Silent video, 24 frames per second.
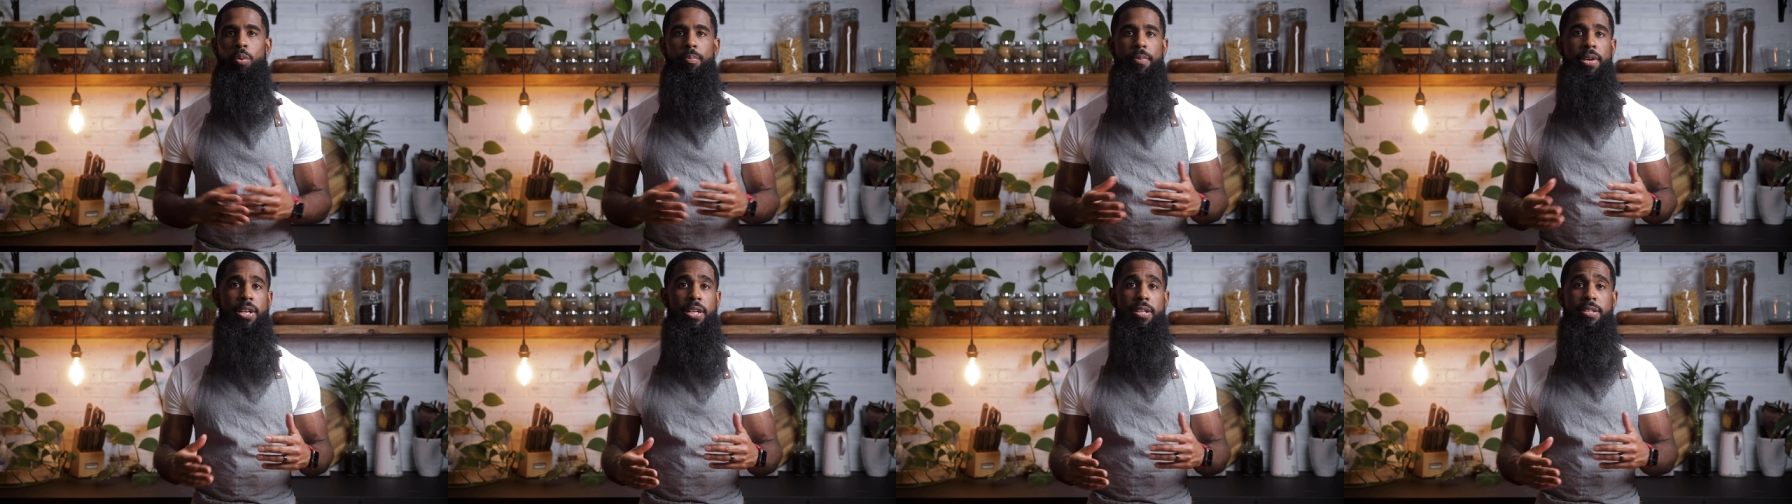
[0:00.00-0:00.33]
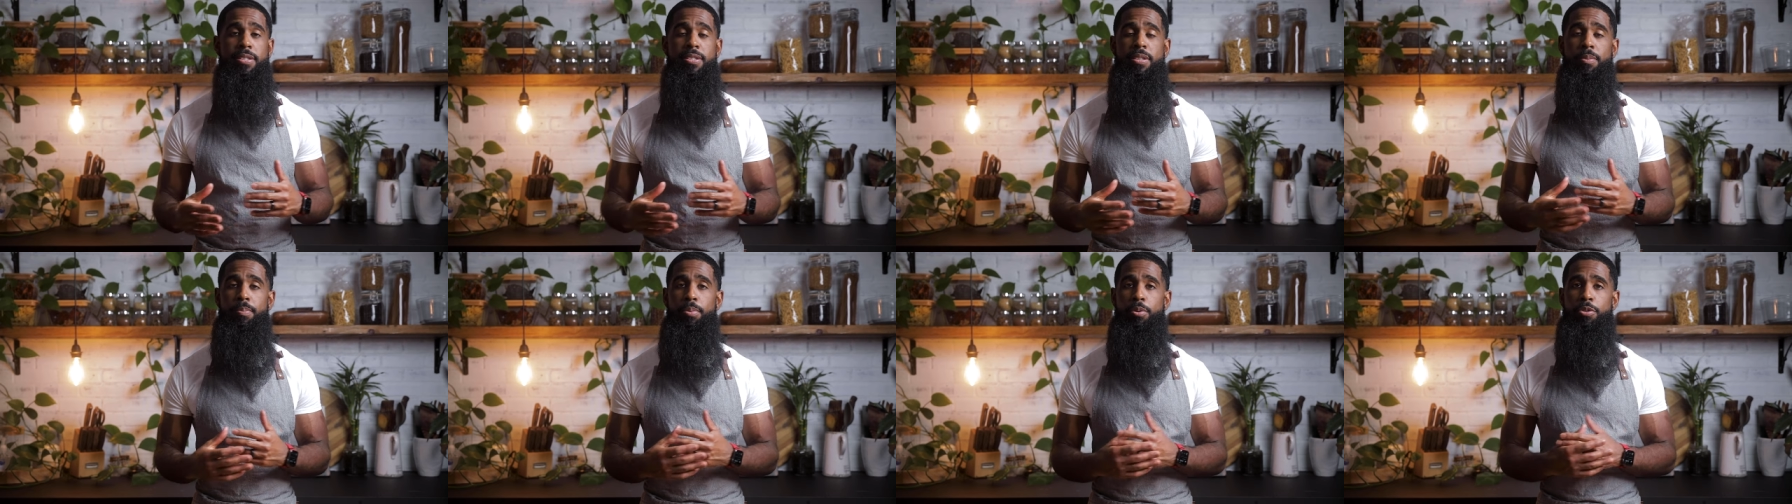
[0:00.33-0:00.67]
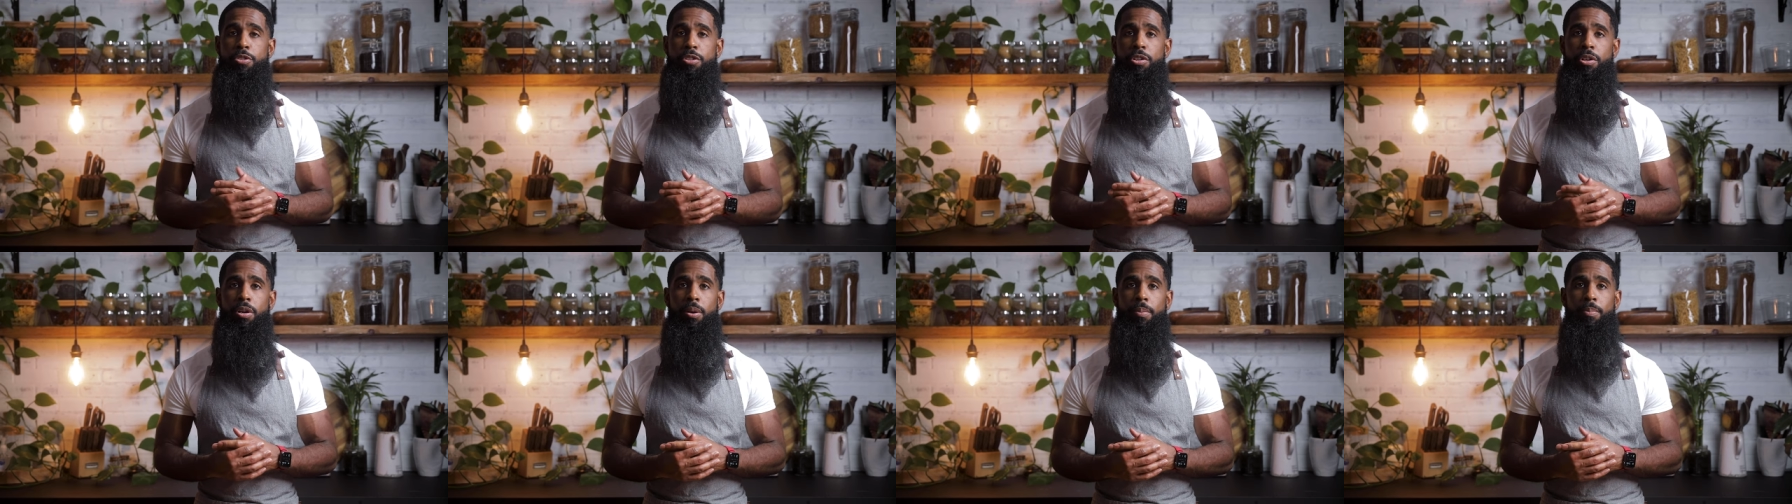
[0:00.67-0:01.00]
We're making a simple
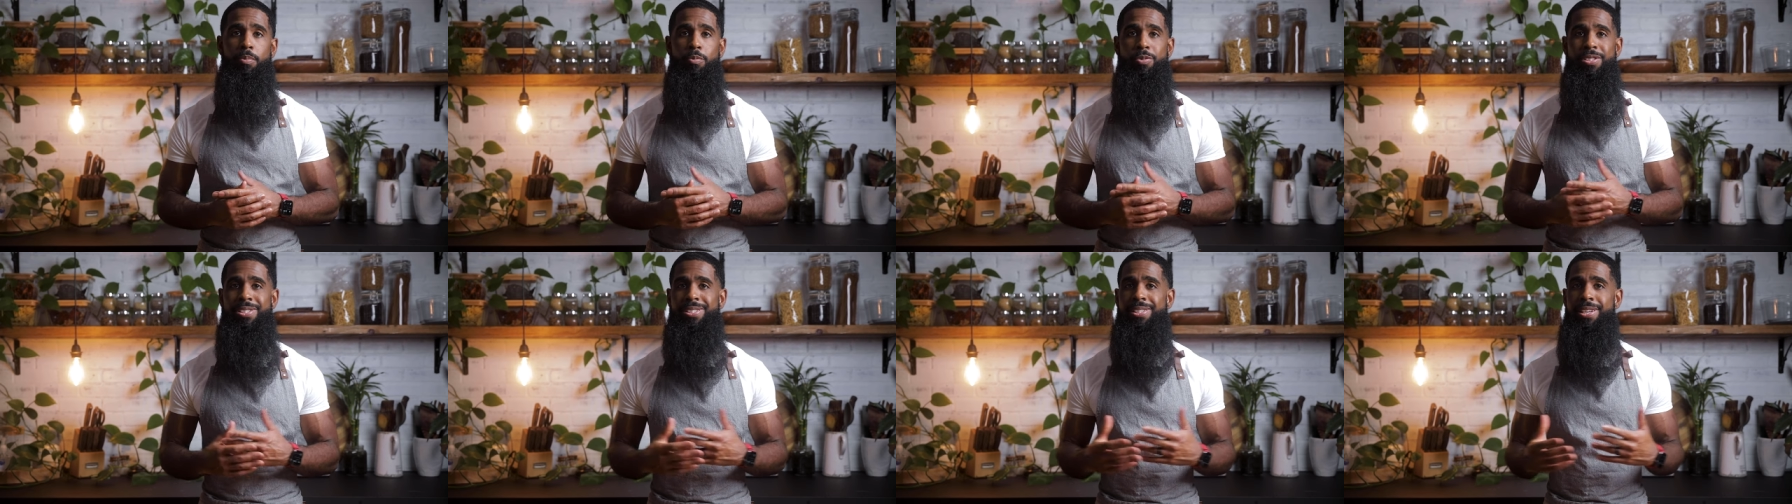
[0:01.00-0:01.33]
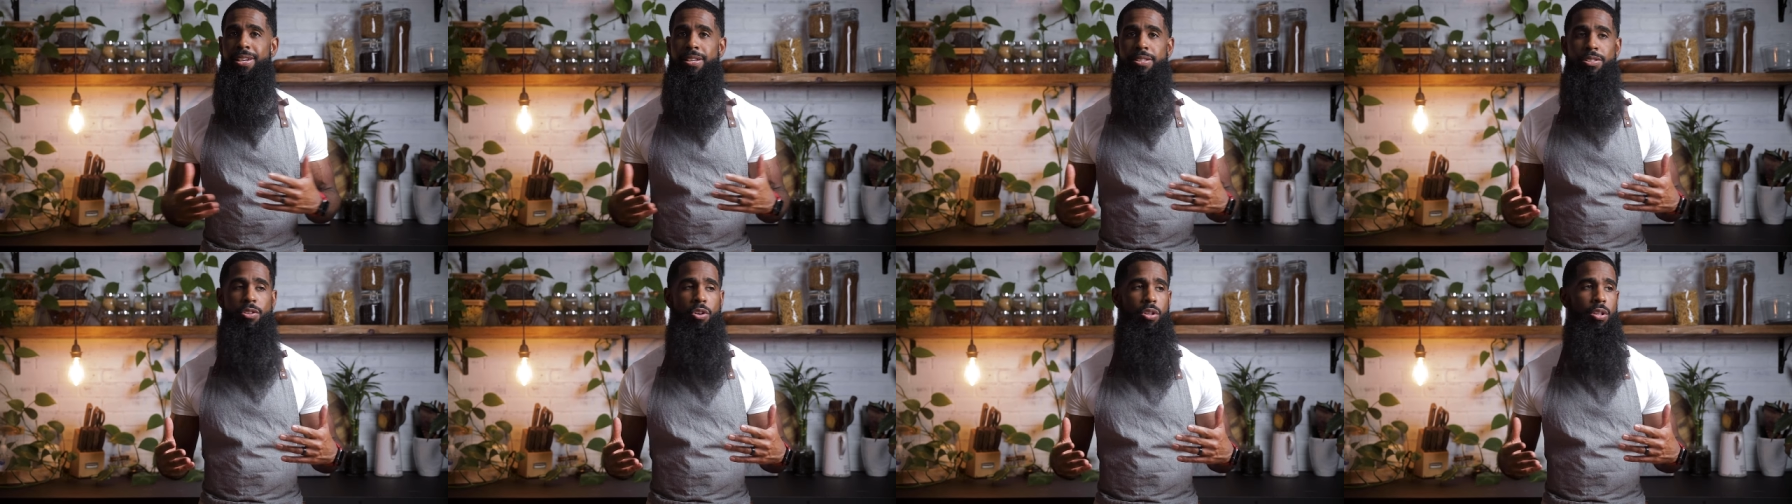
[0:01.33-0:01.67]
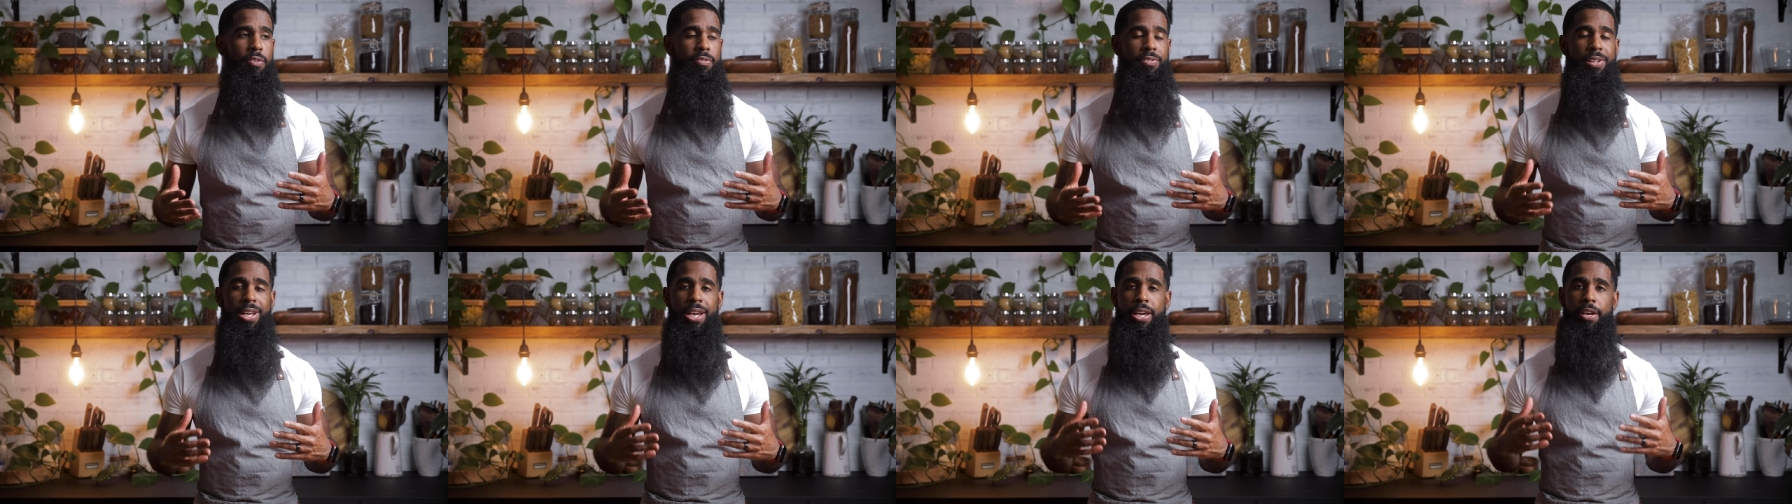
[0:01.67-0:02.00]
syrup, which takes all
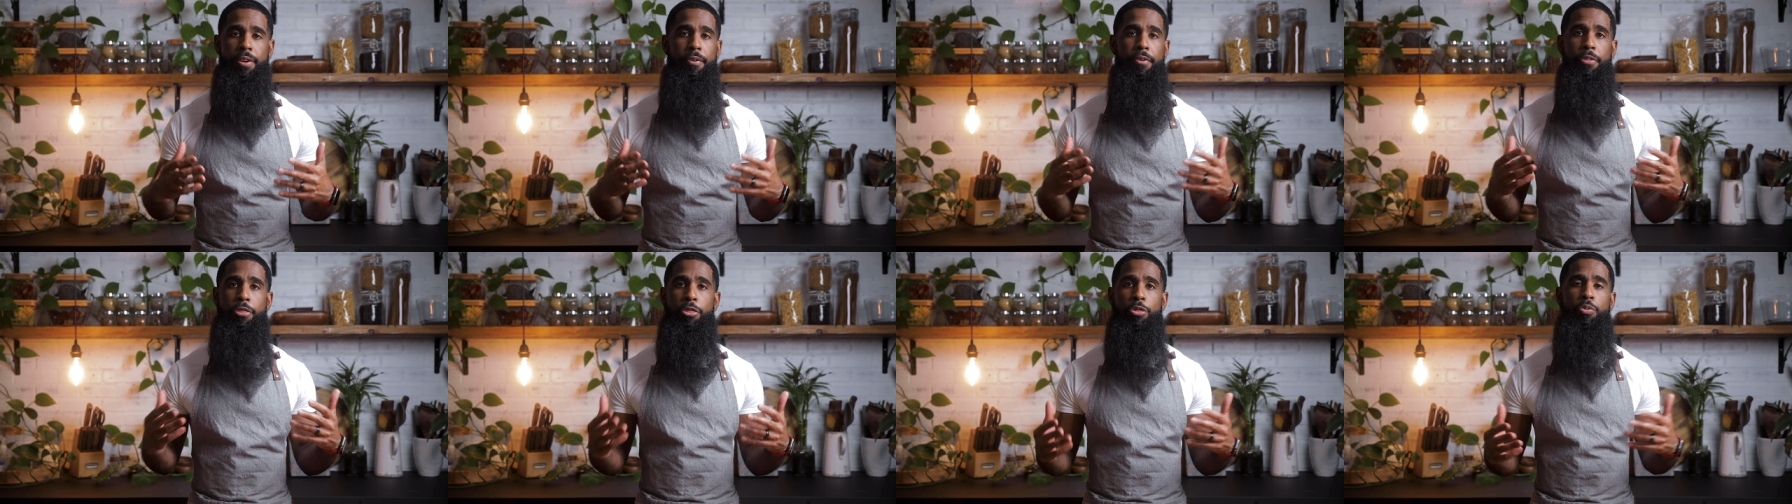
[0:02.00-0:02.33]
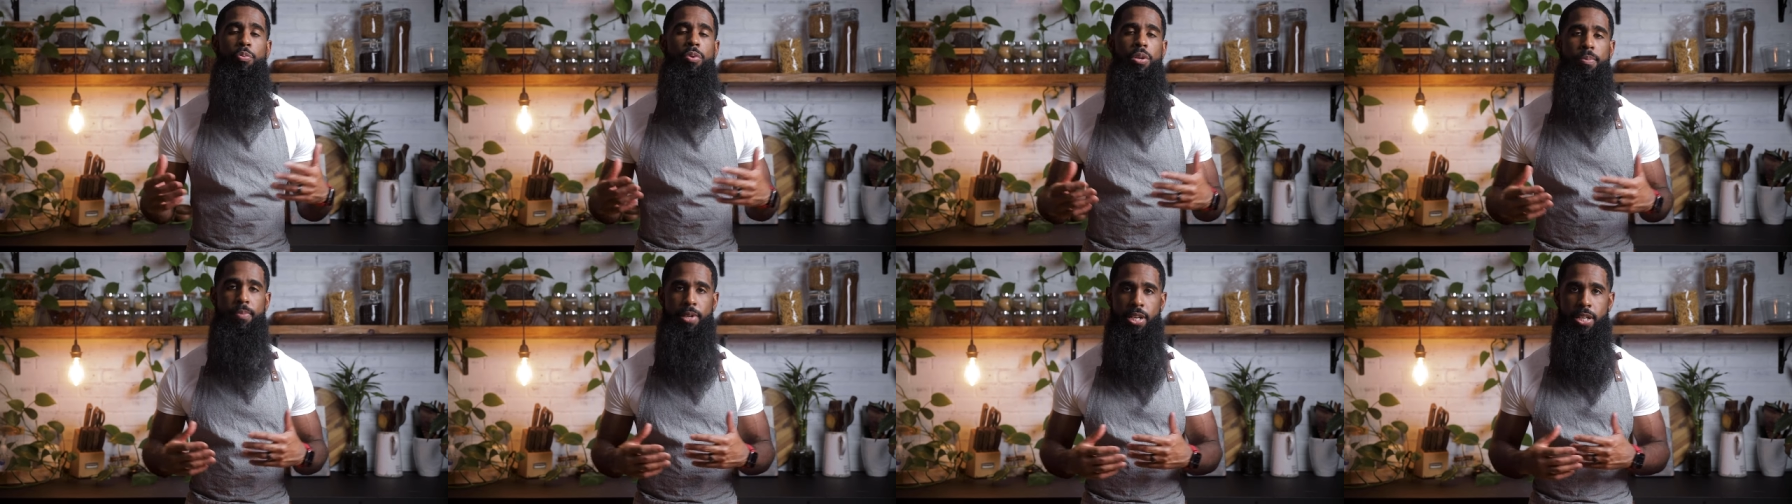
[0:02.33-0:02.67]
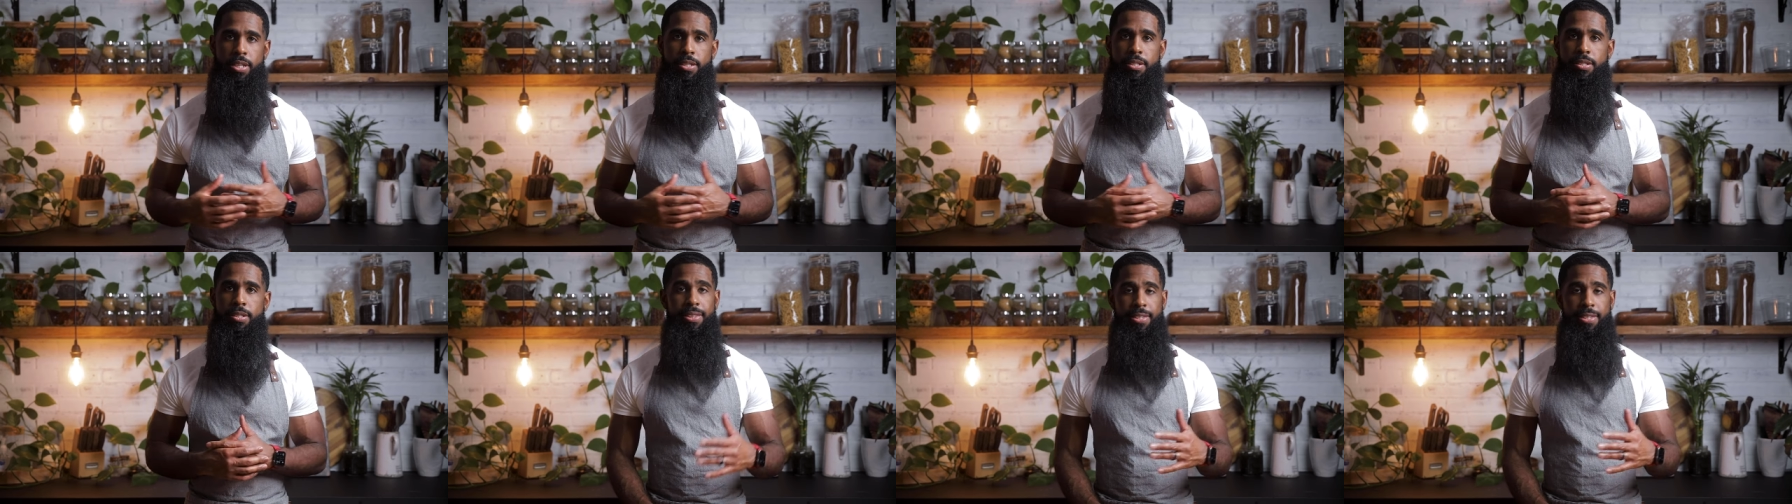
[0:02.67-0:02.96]
of like three minutes.